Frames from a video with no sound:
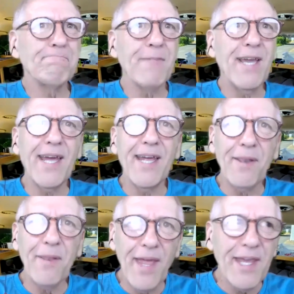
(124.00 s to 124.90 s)
And
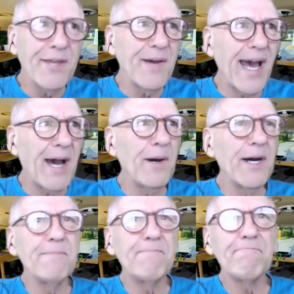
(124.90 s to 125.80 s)
thank you,
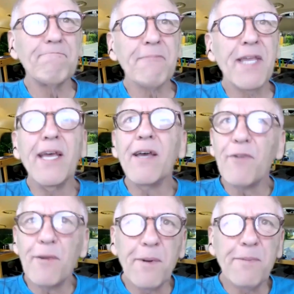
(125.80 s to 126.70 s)
HOWA,
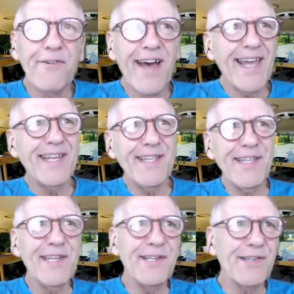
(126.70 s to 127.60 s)
for providing
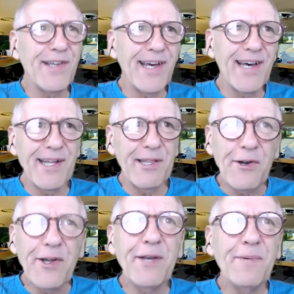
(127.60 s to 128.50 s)
these
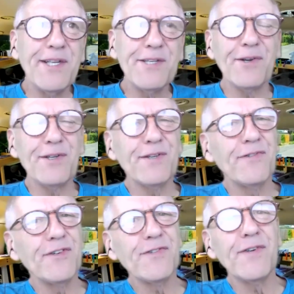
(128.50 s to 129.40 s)
learning
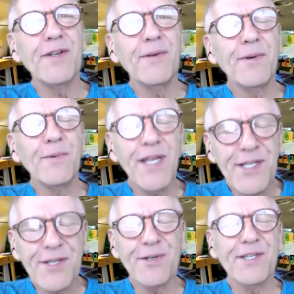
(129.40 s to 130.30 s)

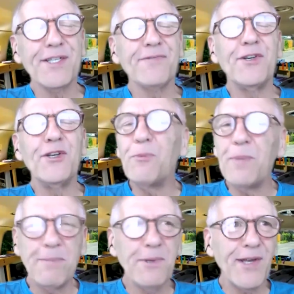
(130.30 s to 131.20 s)
resources for new
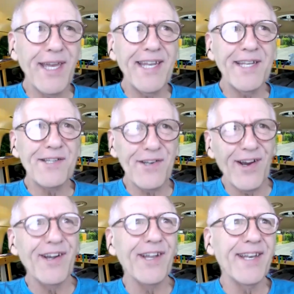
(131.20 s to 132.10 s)
people getting
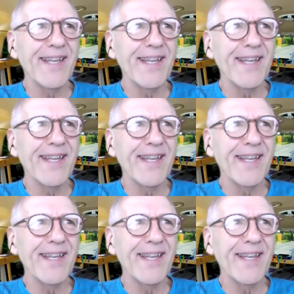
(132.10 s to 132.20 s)
started.